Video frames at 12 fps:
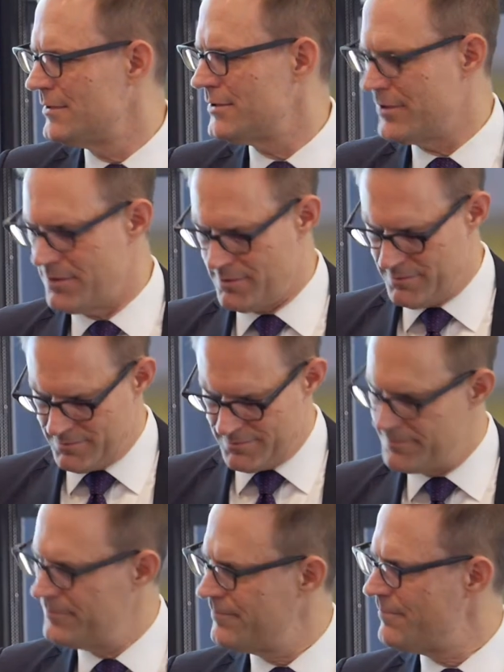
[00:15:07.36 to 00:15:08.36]
So
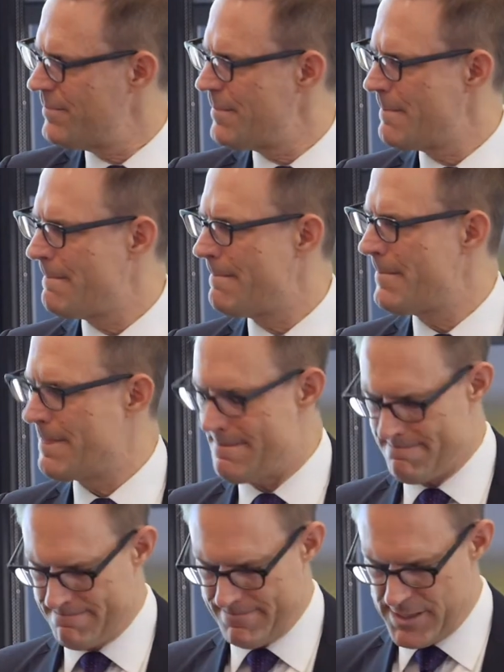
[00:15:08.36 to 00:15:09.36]

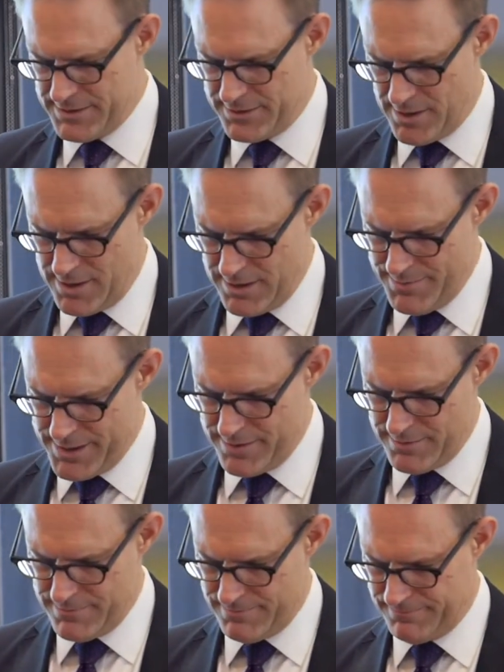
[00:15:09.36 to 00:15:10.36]
let's talk
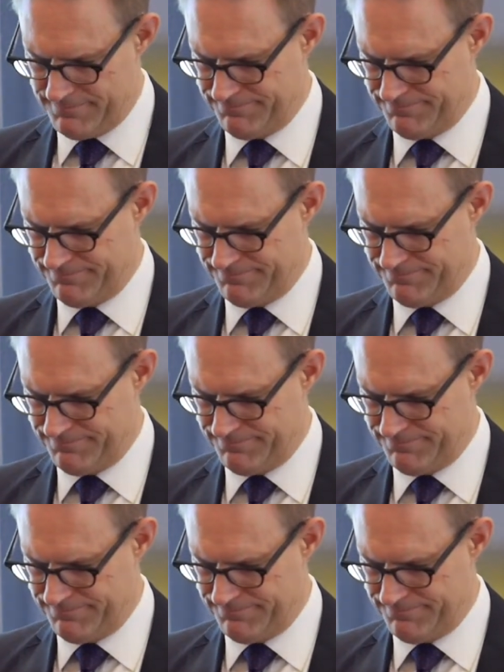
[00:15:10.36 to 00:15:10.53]
about,